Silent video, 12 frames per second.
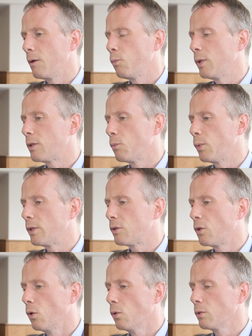With
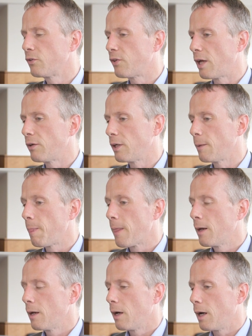goal setting,
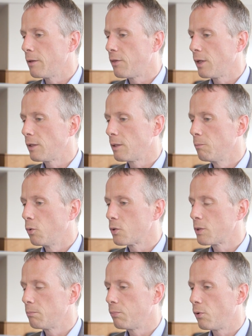I think the
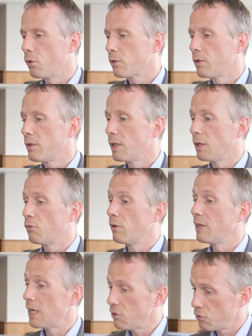most important thing in
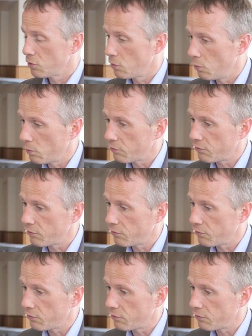relation to goal